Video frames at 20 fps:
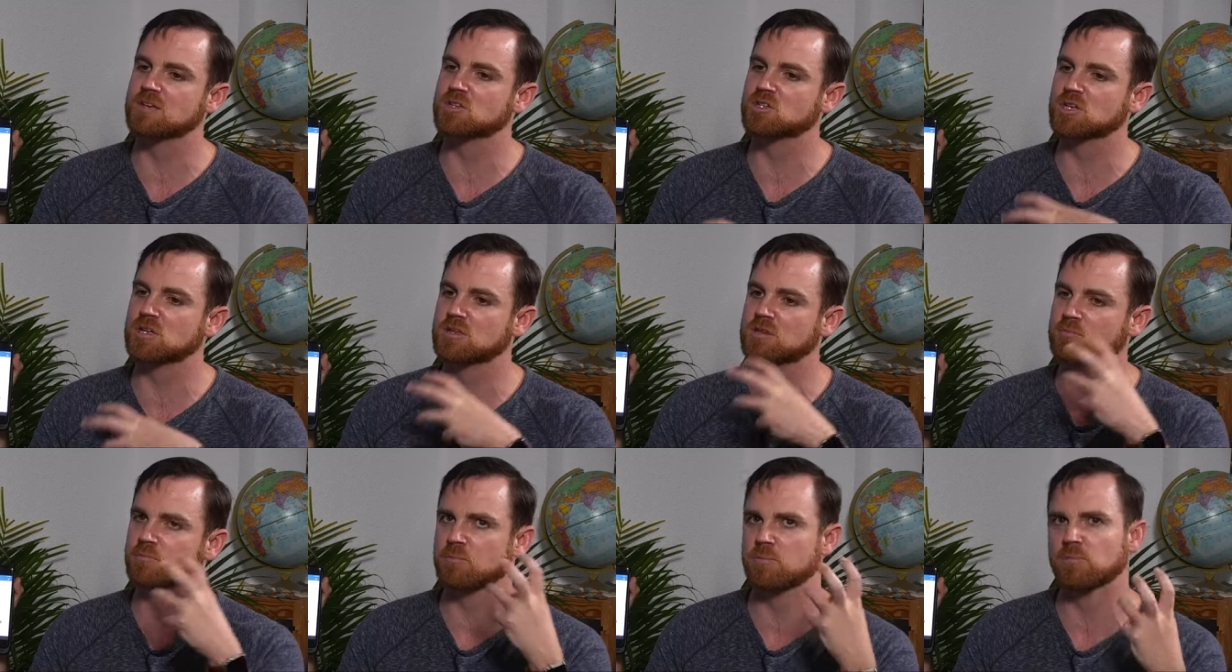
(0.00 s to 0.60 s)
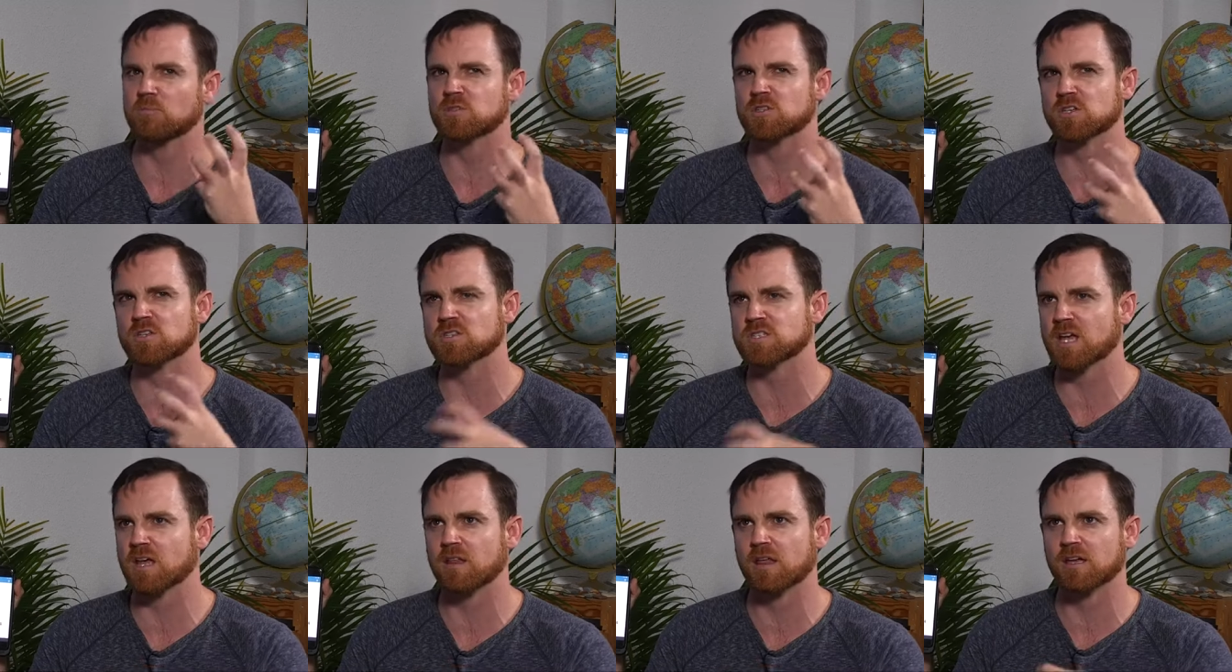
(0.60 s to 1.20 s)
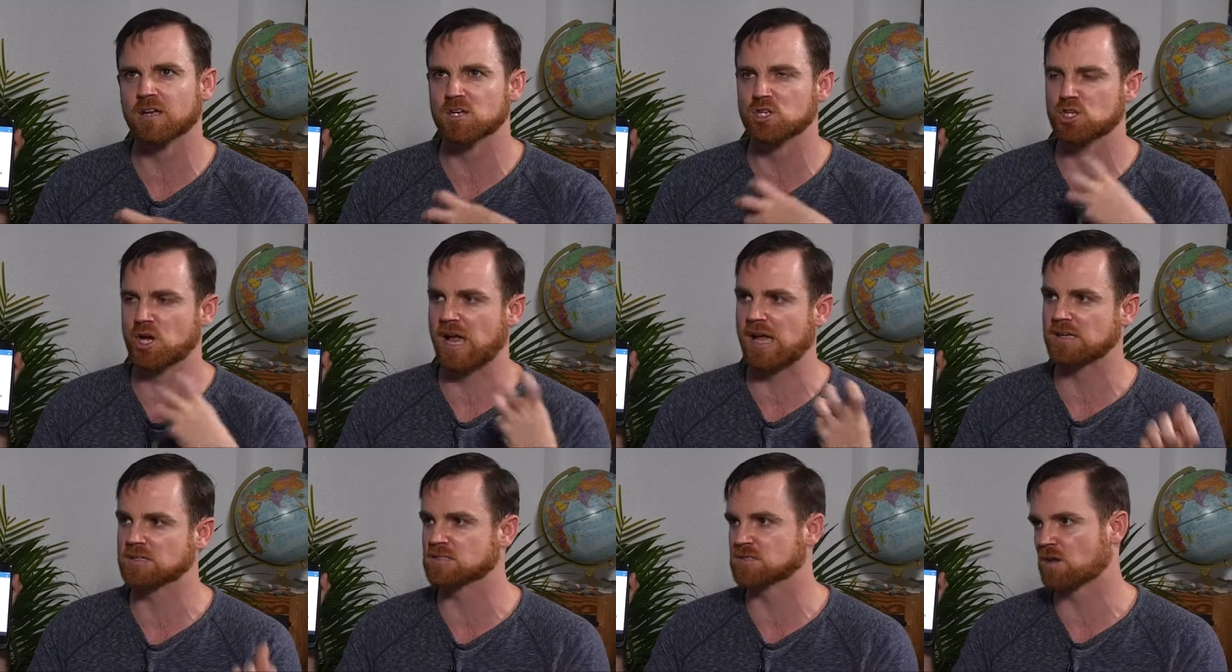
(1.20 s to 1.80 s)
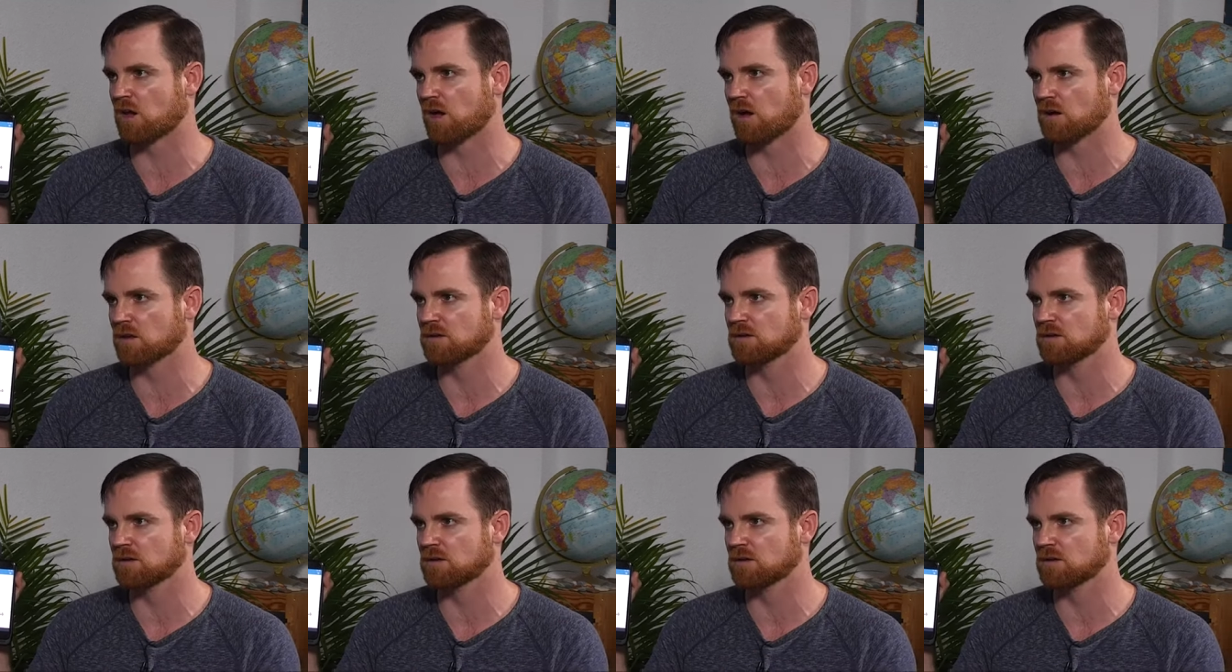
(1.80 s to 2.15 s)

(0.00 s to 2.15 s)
should should sound like a jazz song.